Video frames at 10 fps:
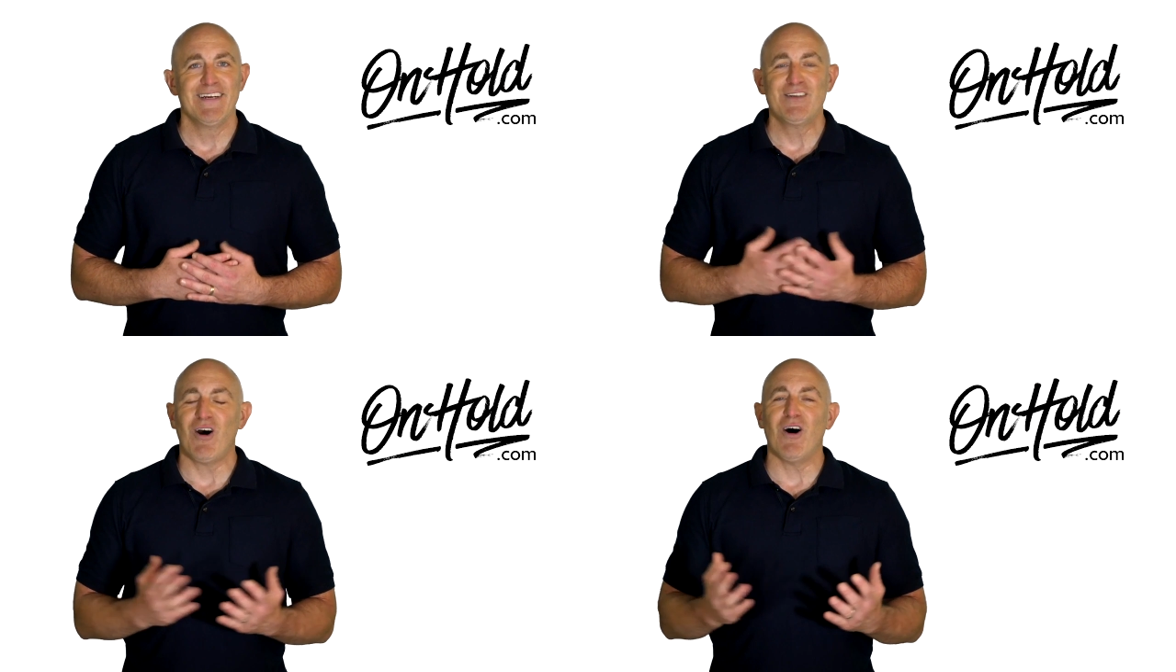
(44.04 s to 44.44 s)

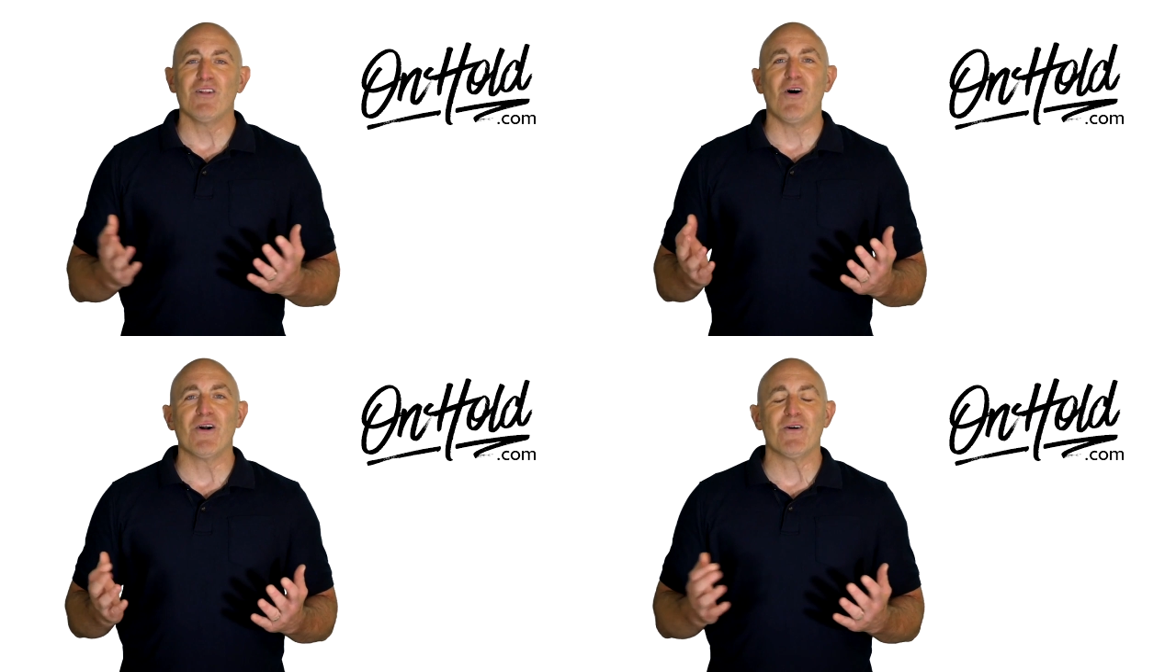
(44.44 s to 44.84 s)
Call
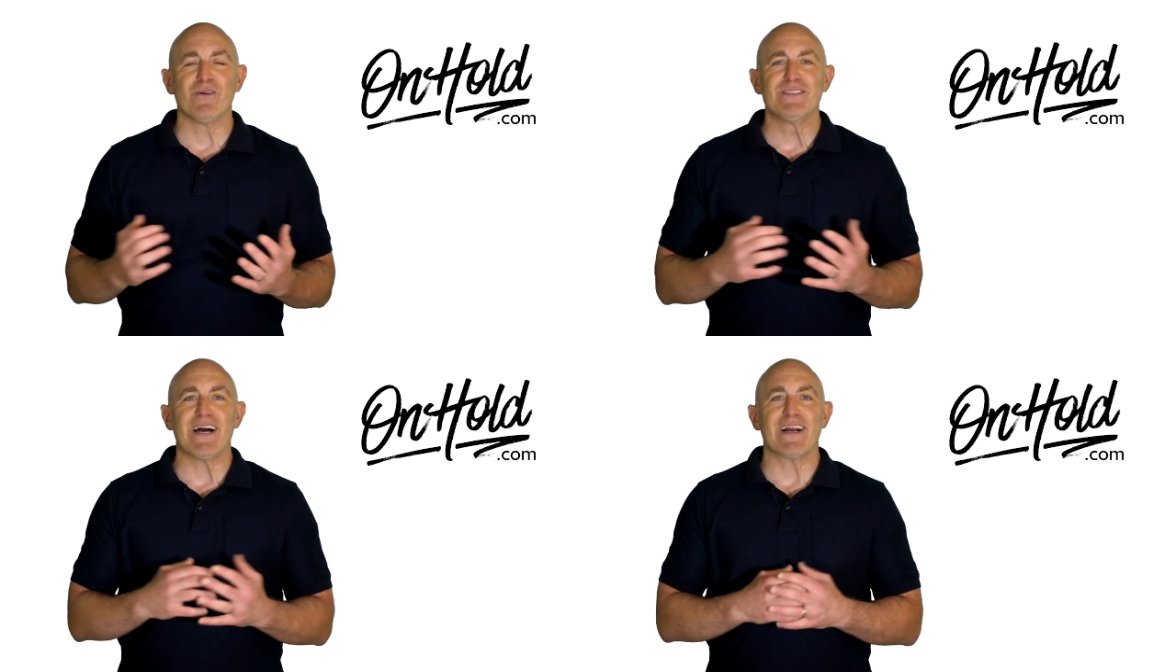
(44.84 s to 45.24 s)

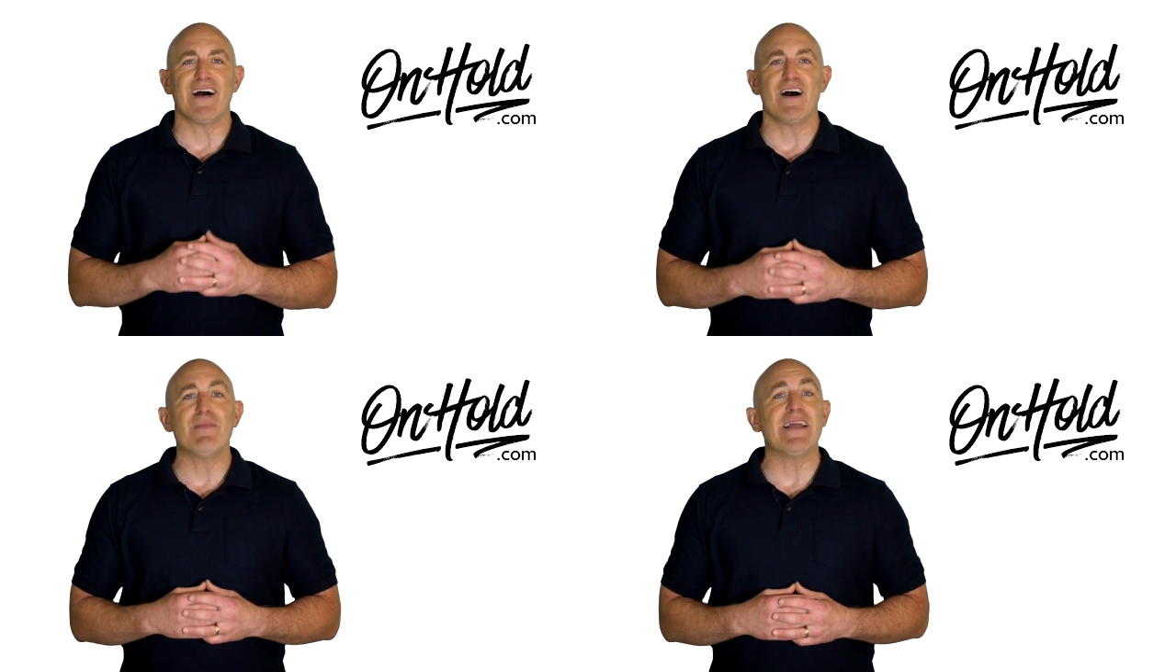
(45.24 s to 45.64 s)

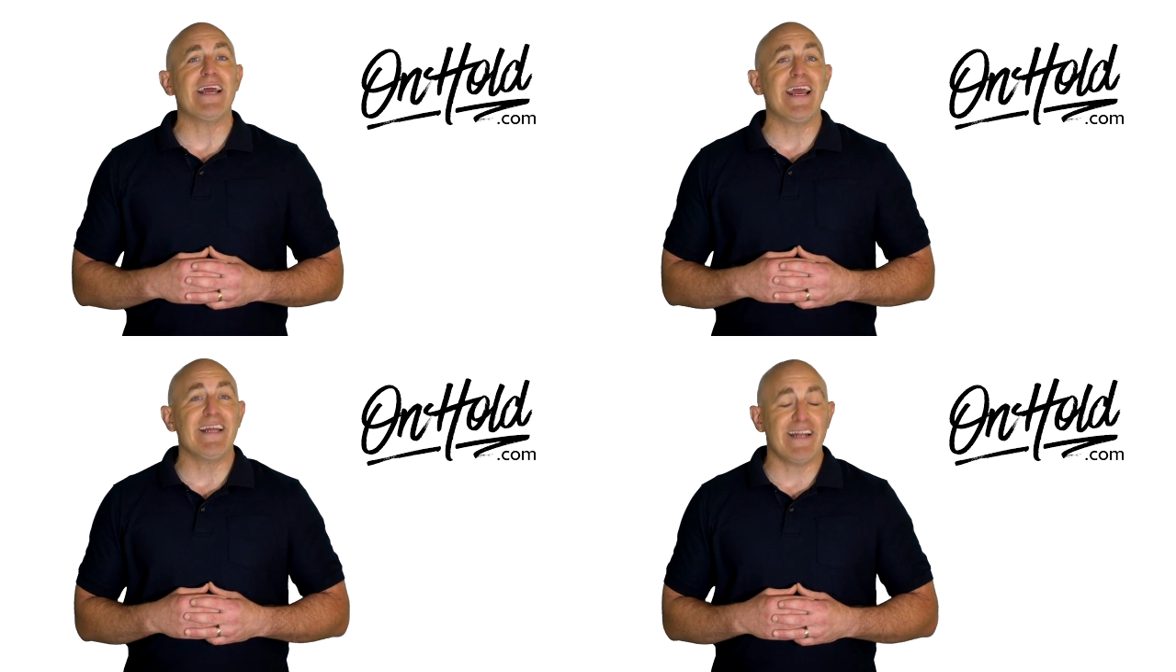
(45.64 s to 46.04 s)
onhold.com at
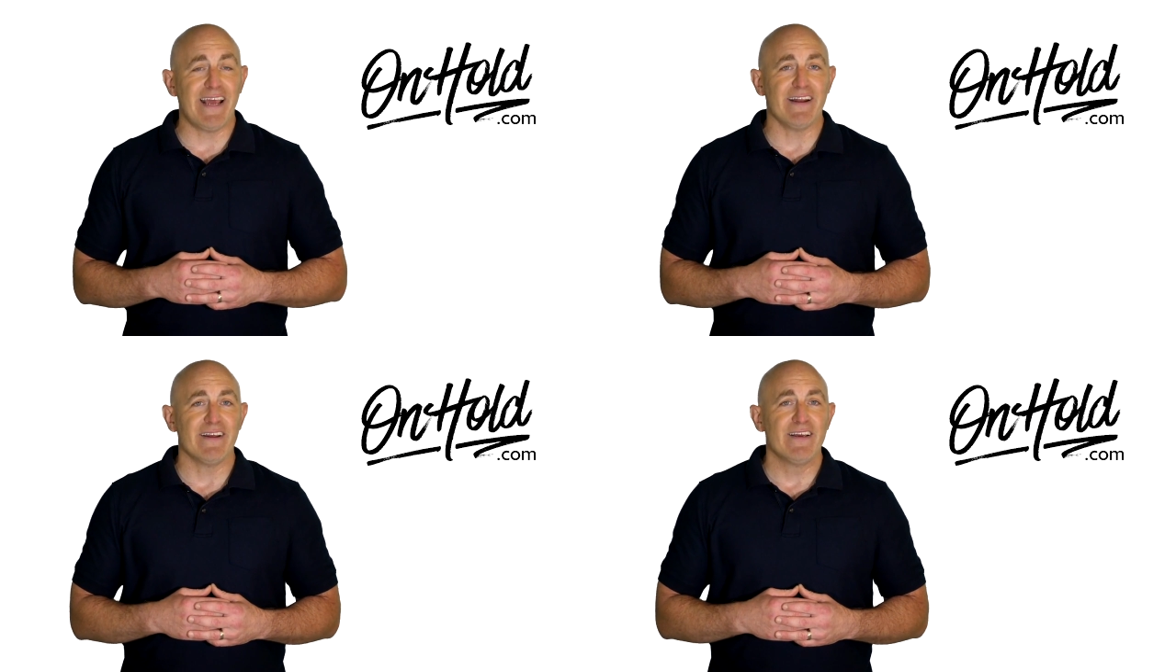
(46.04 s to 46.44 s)

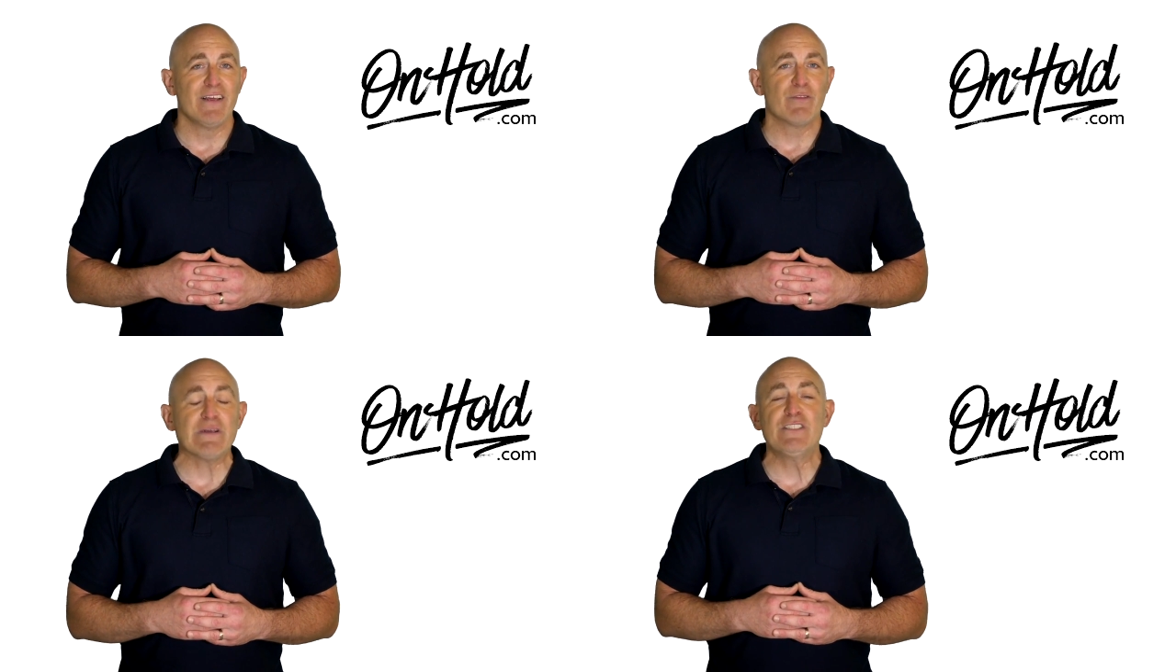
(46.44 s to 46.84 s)

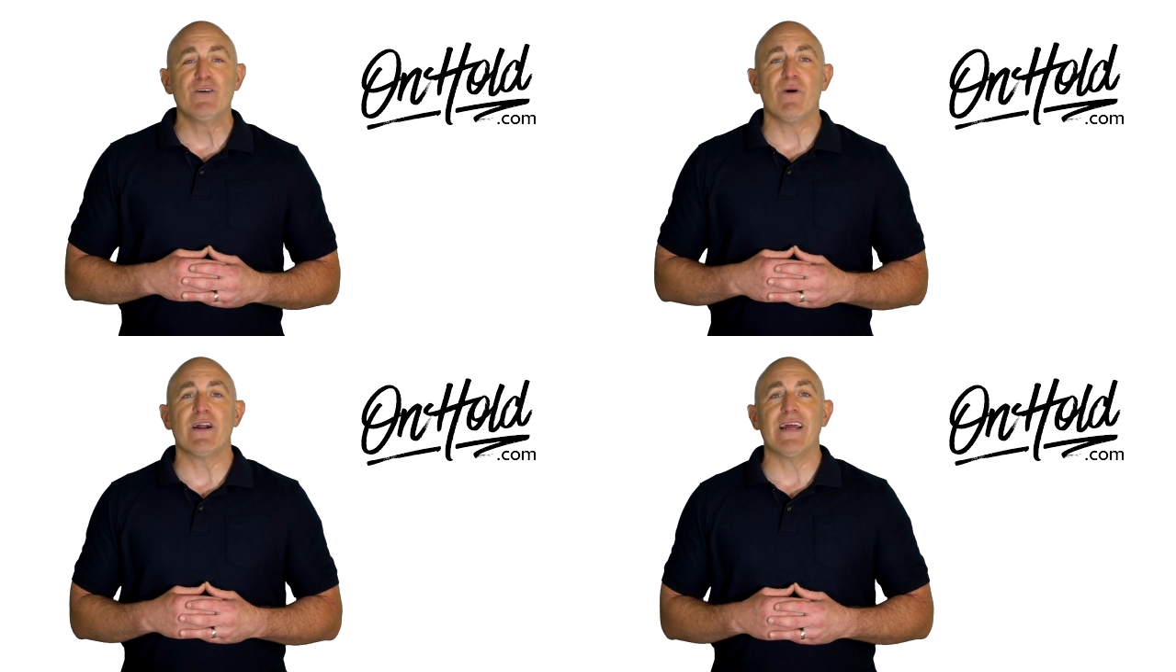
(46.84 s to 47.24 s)

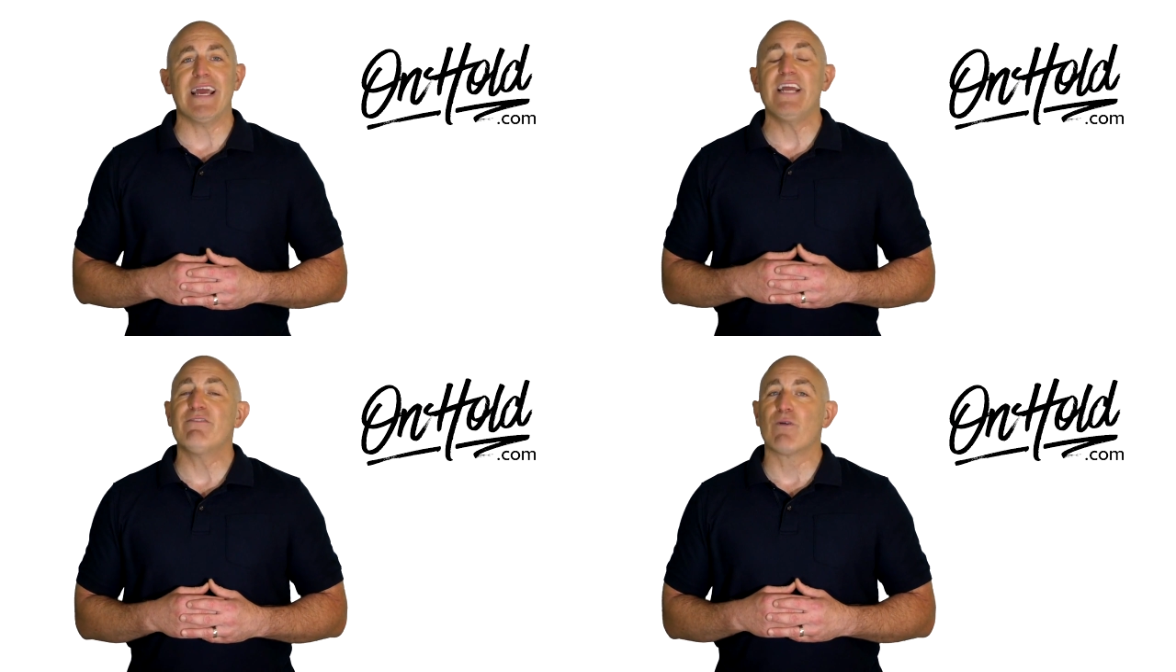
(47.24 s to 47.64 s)

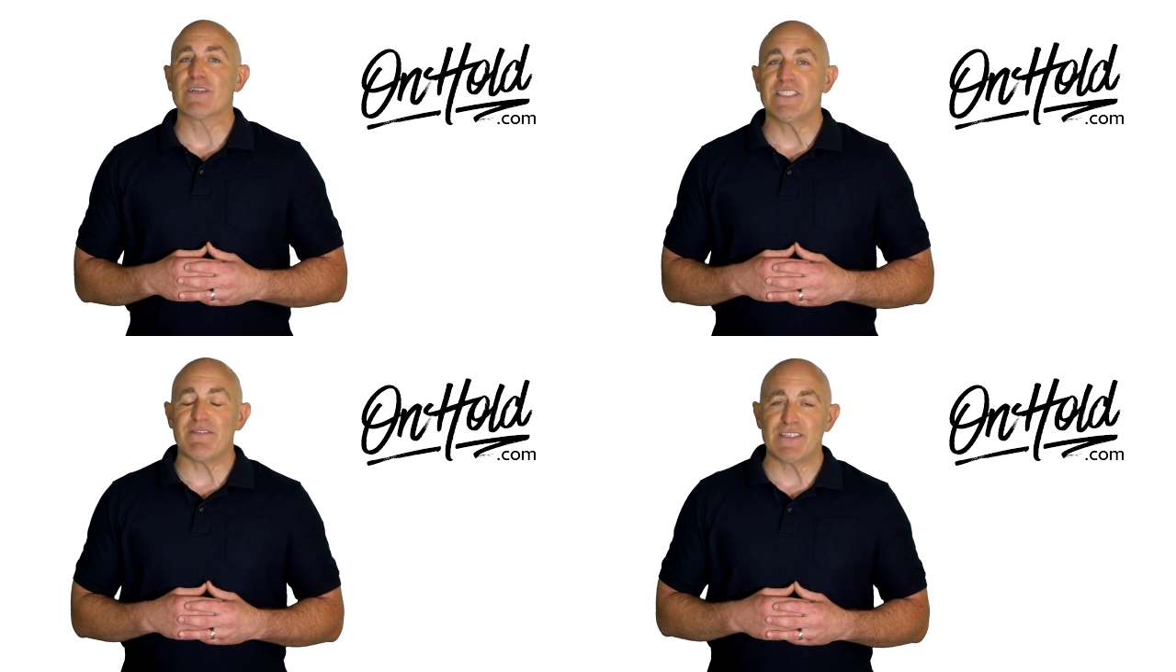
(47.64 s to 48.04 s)

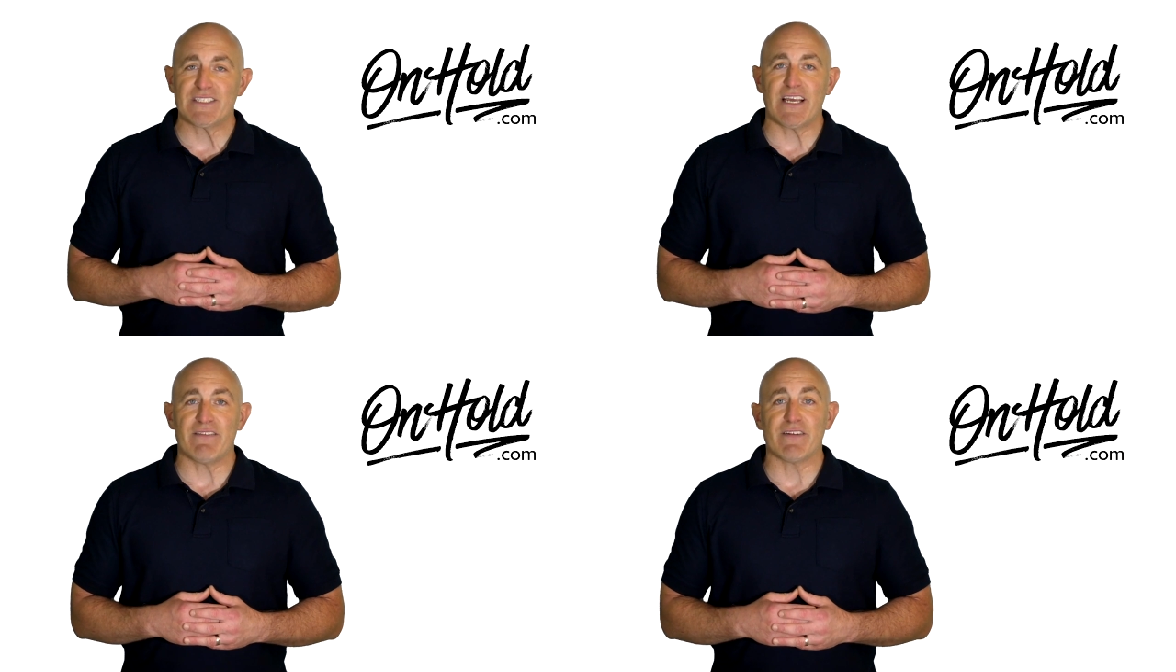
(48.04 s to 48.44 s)

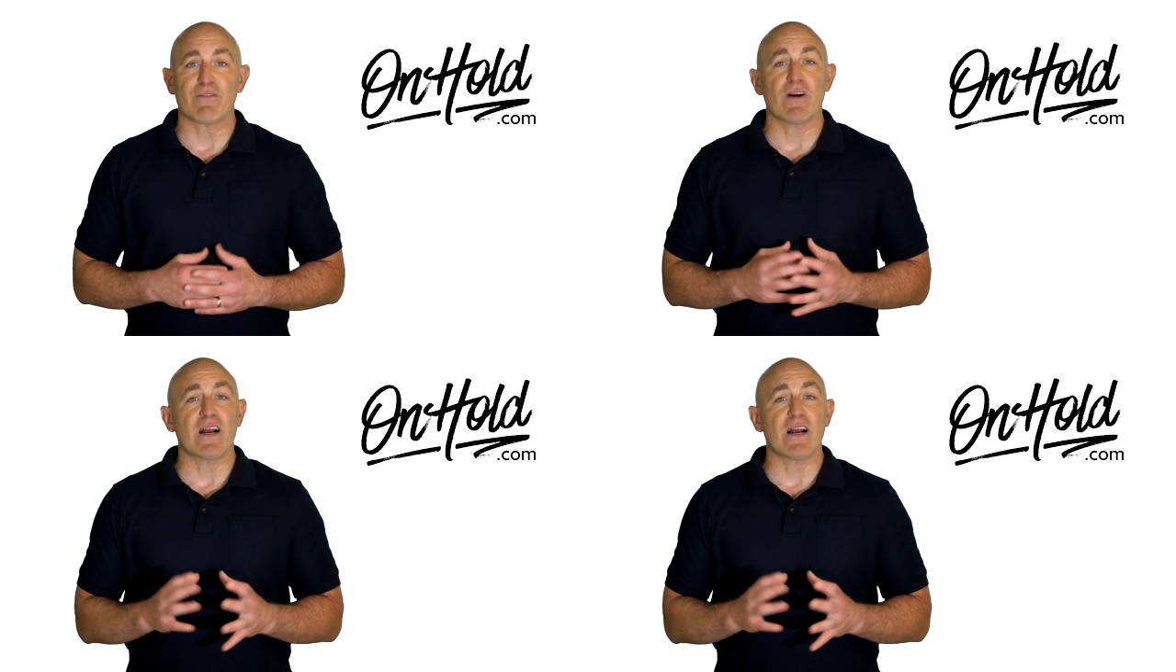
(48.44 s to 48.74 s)
888-321-8477 for a